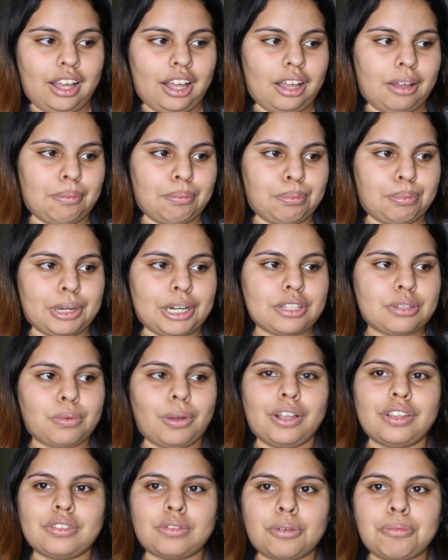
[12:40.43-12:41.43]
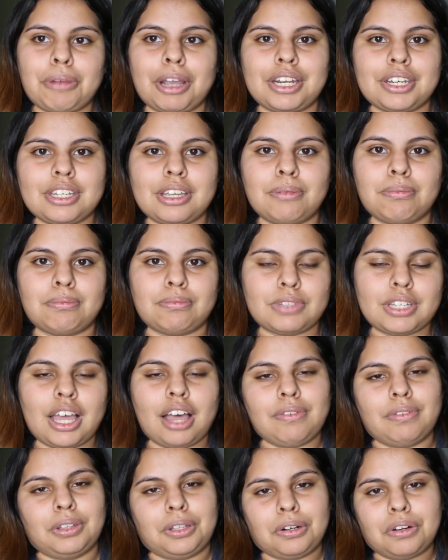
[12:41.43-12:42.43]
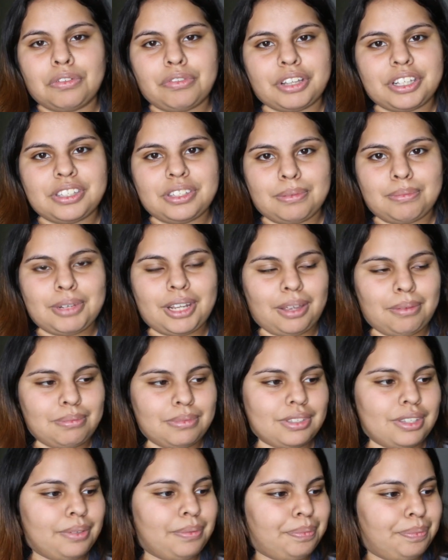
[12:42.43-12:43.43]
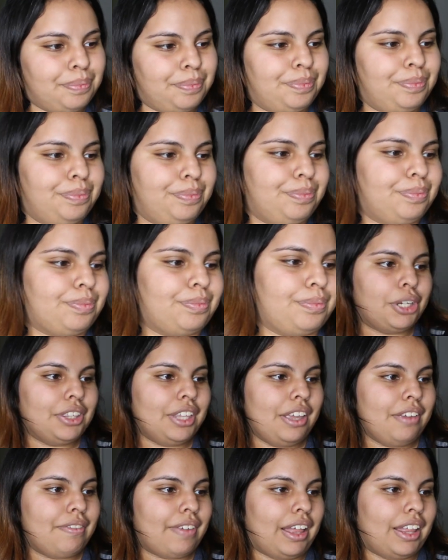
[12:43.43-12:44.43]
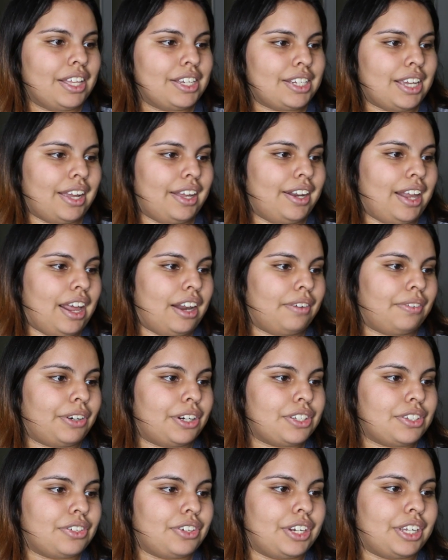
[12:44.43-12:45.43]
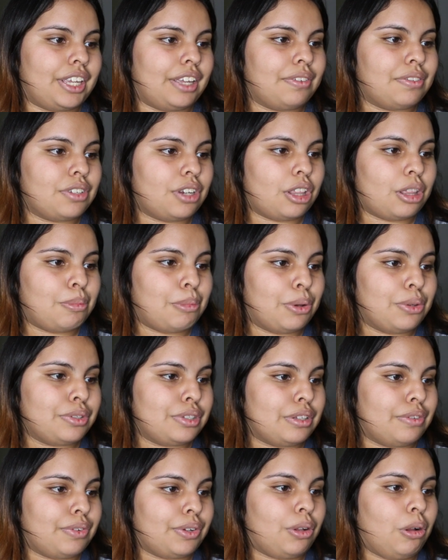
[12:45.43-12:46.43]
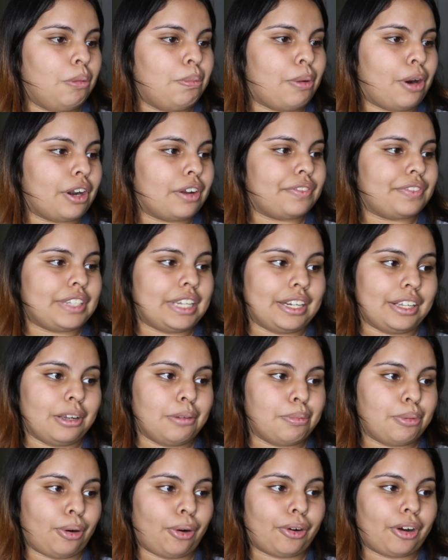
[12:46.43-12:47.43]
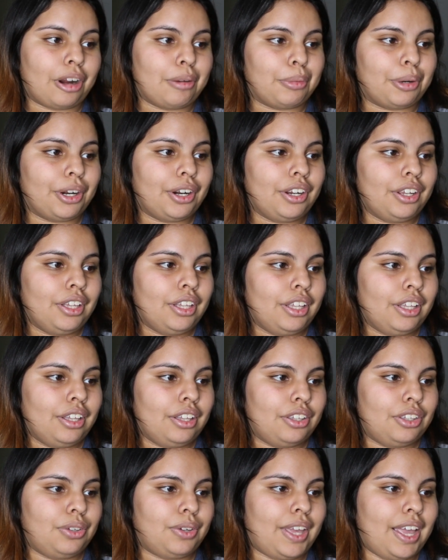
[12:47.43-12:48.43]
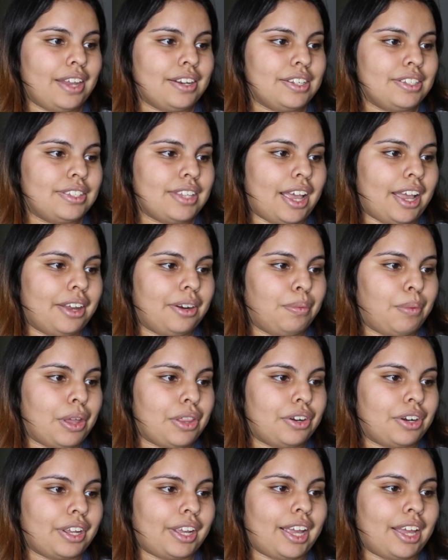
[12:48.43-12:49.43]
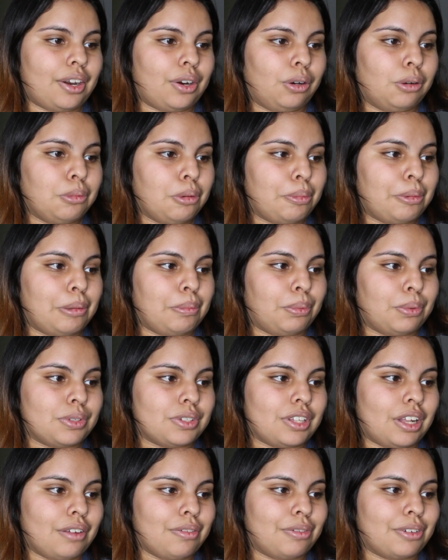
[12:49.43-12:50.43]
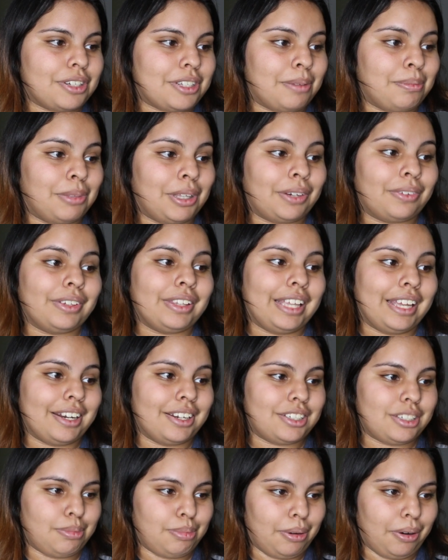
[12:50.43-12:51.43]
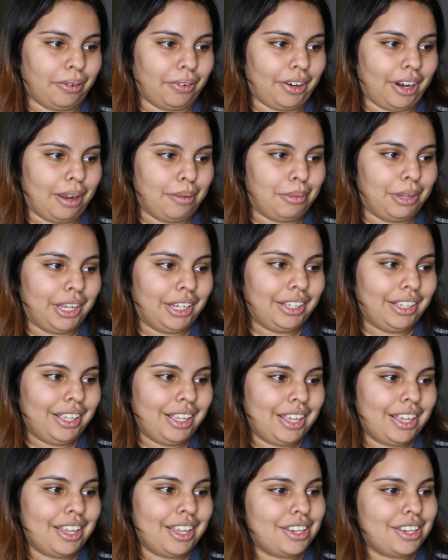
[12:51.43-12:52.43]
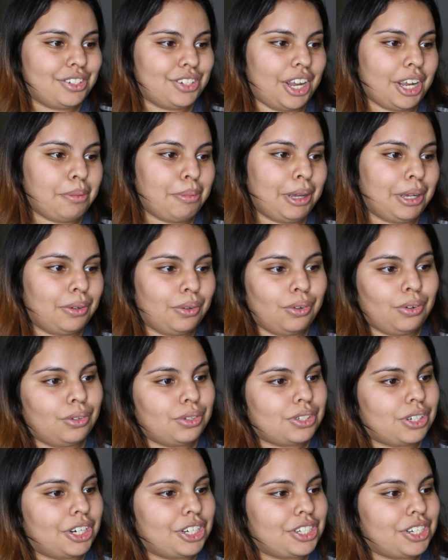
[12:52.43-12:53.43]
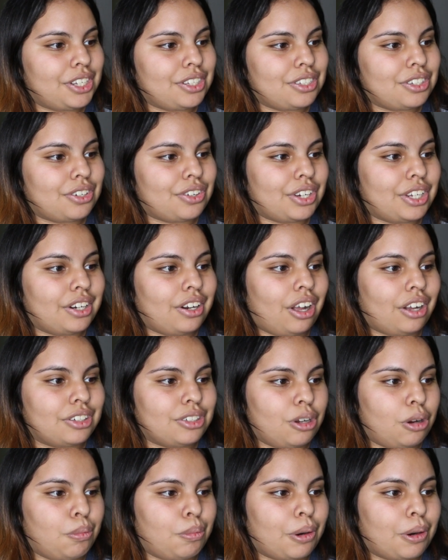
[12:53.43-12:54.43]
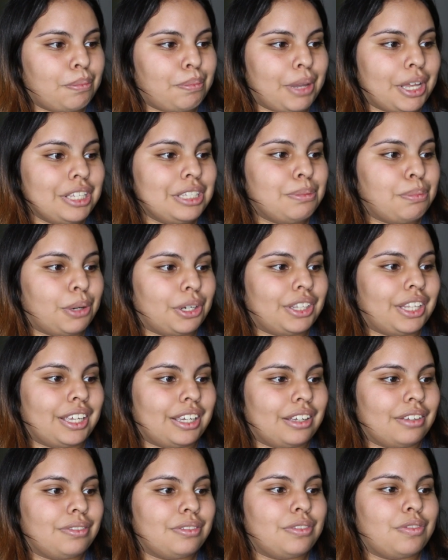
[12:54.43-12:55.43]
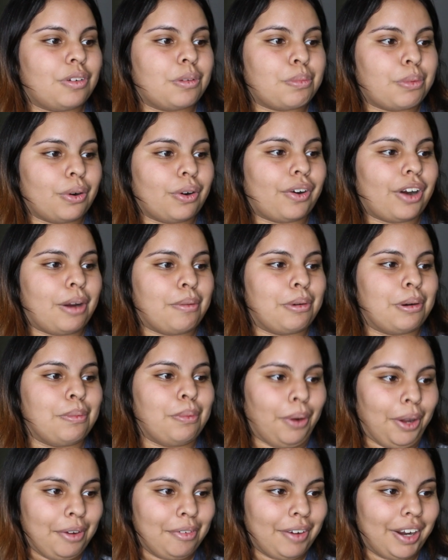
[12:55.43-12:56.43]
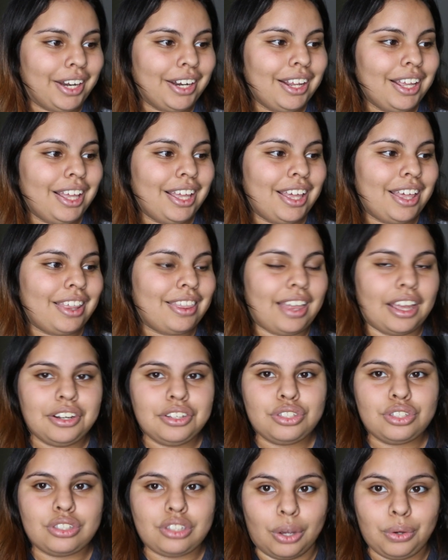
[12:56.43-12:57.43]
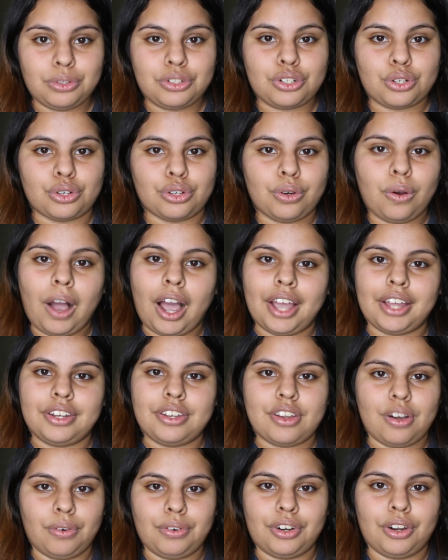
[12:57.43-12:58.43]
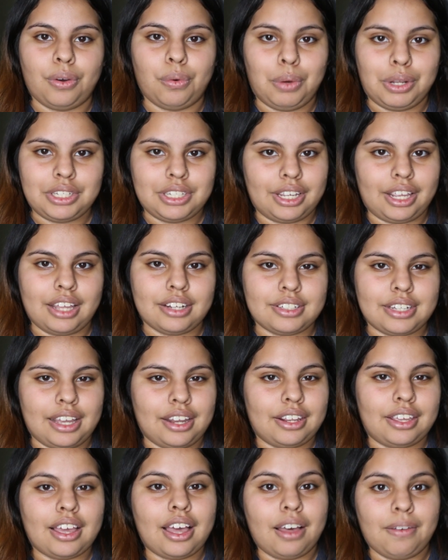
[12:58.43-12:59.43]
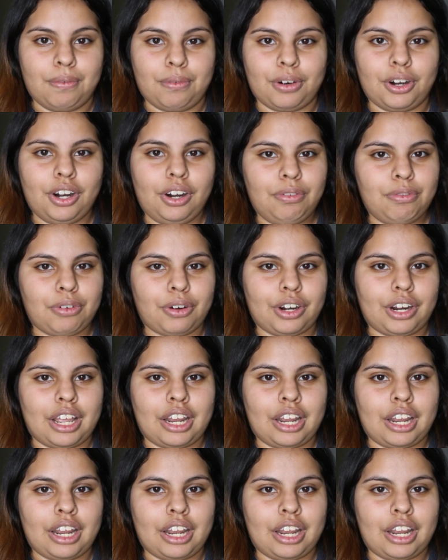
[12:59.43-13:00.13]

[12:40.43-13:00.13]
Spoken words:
but as well as remind him to have a little fun sometimes. Birthday, Valentine, anniversary gifts are the most difficult part of dating a programmer. You can't decide whether to get normal people stuff or something related to programming. Check my Google search history in October. Best birthday gift for programmer boyfriend. That is so true. I don't know what to get Danny ever for